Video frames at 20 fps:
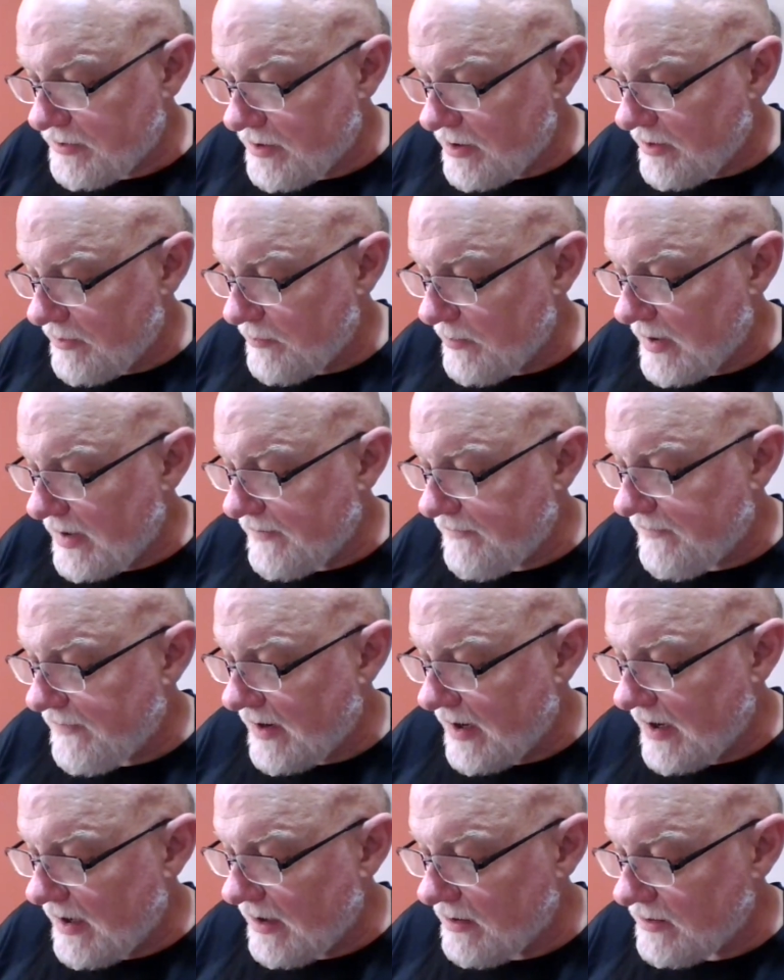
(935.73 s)
unread
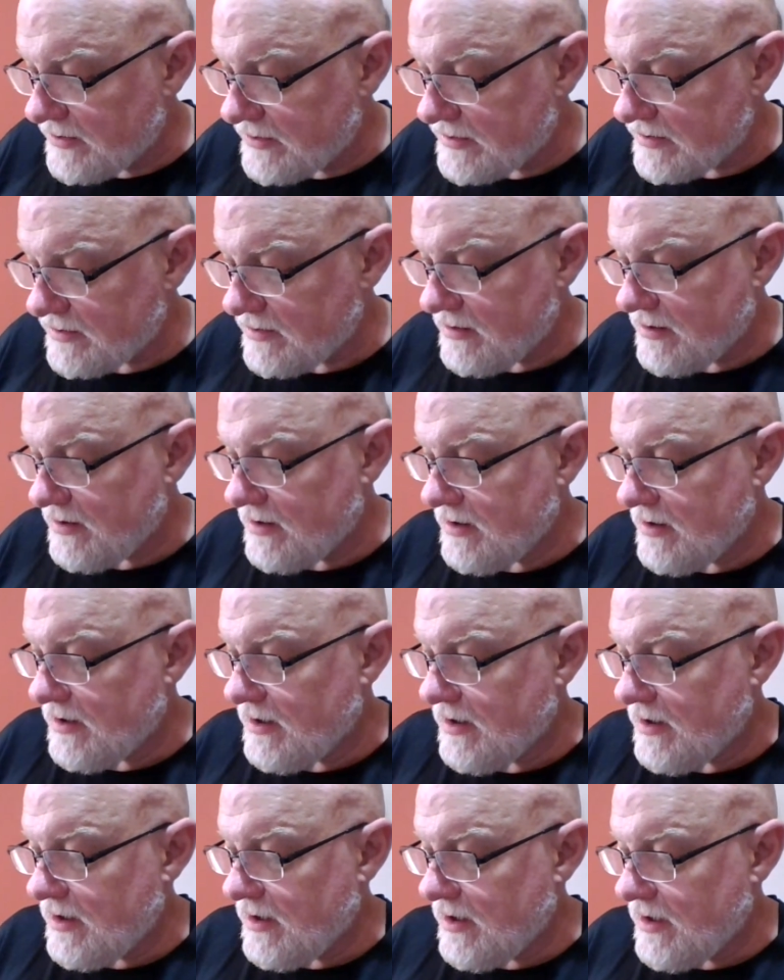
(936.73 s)
files,
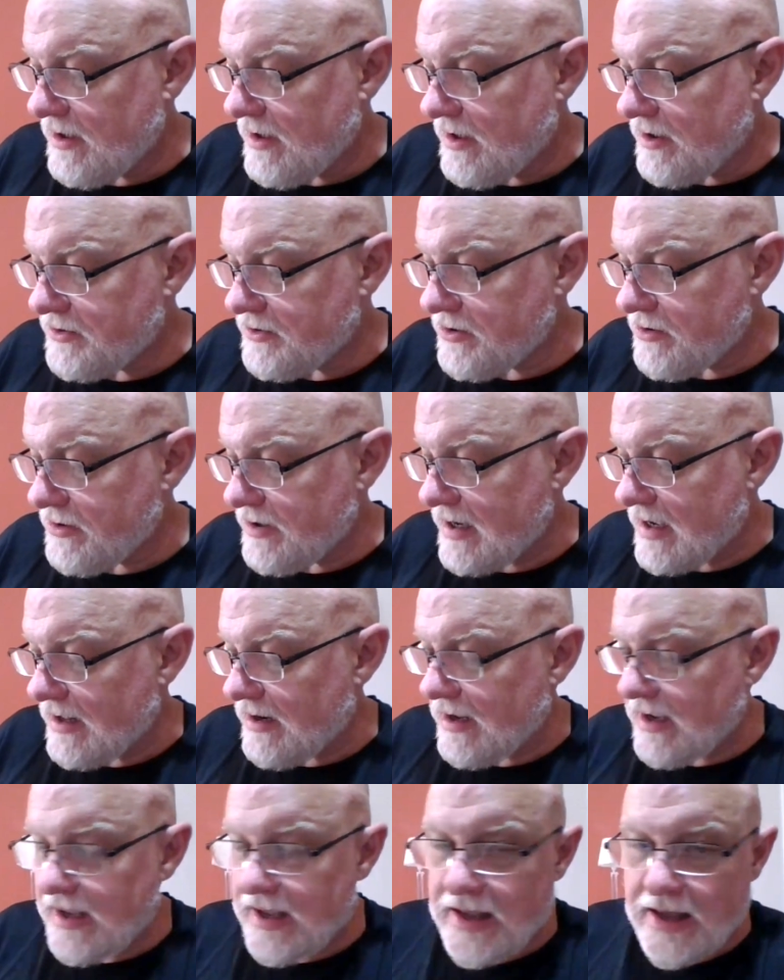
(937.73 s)
turned
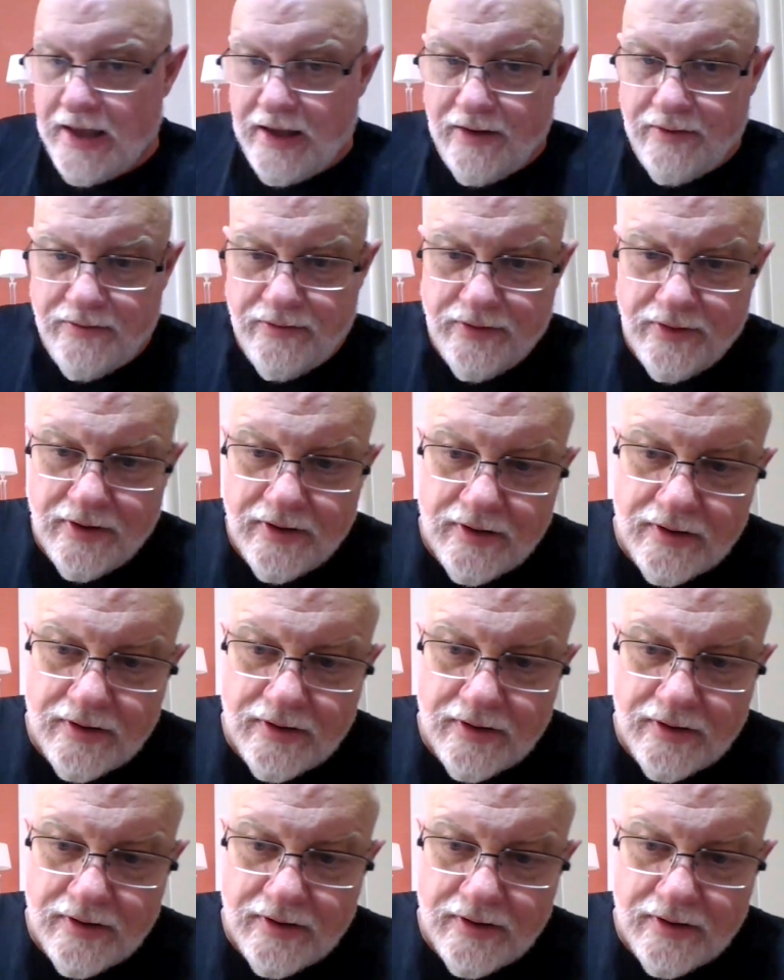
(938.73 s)
out I have